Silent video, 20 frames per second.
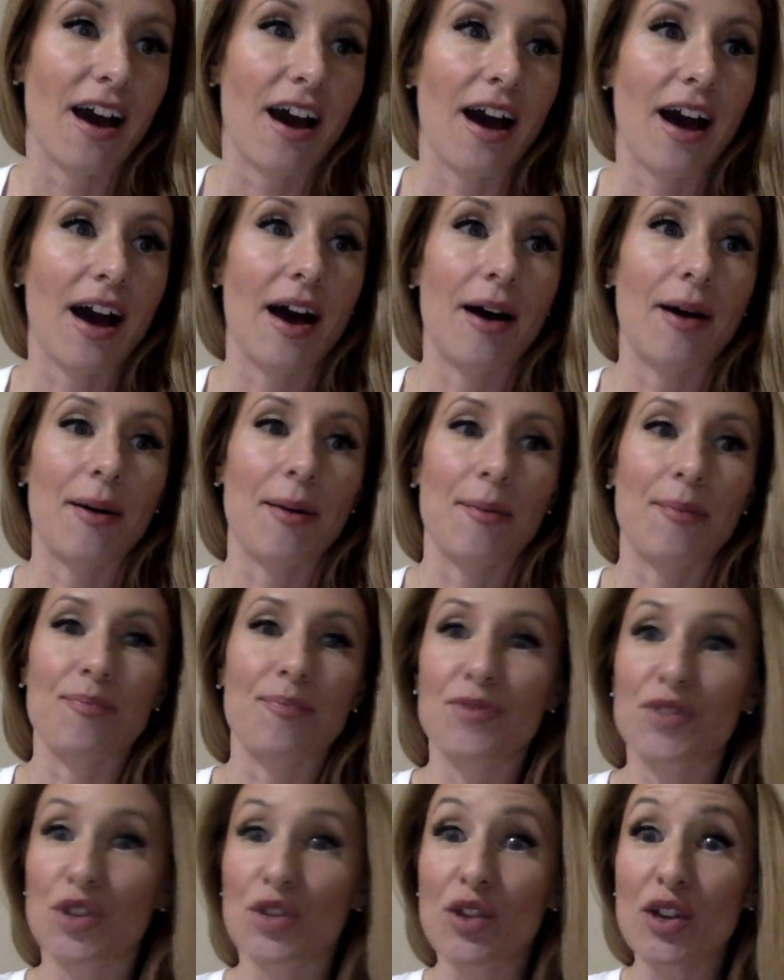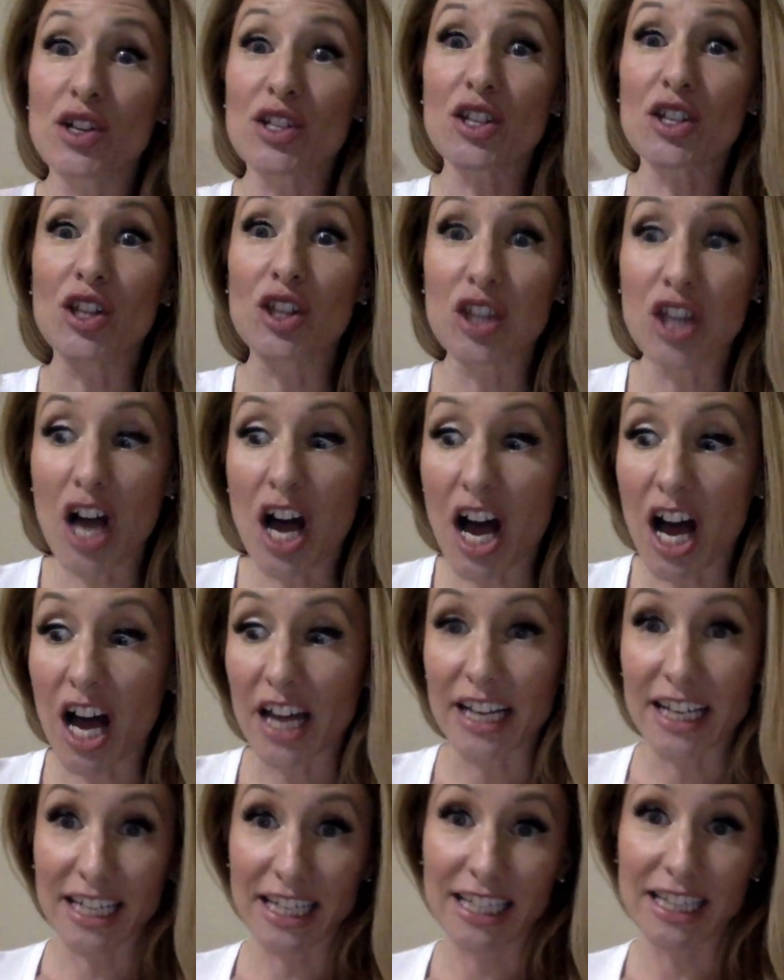Um, so there's a lot
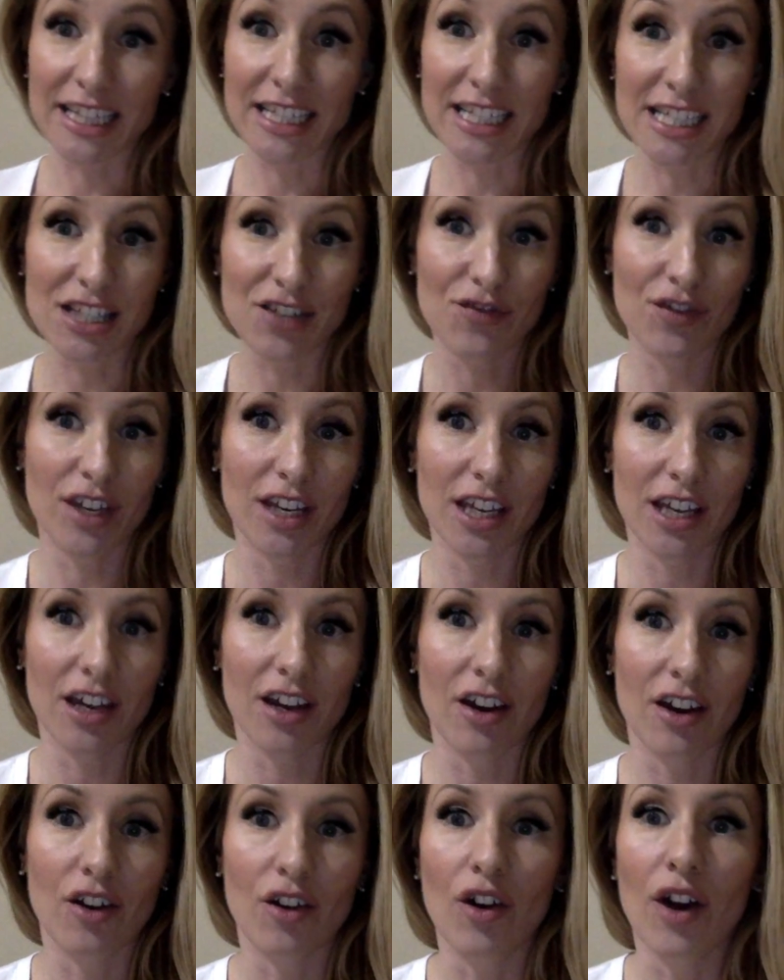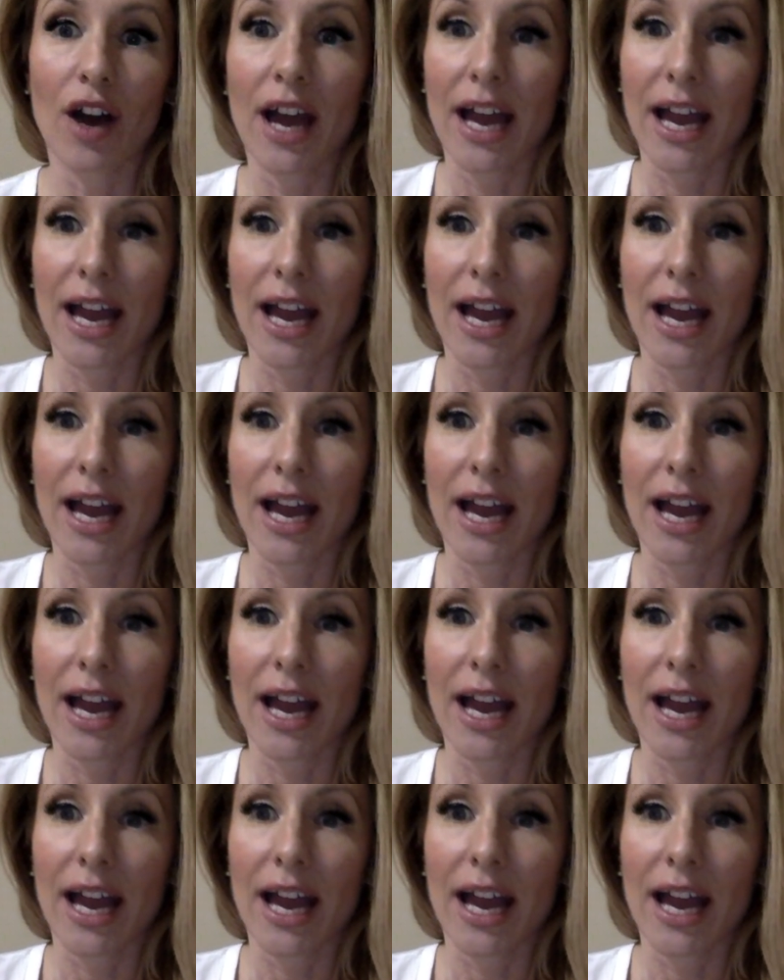in this video,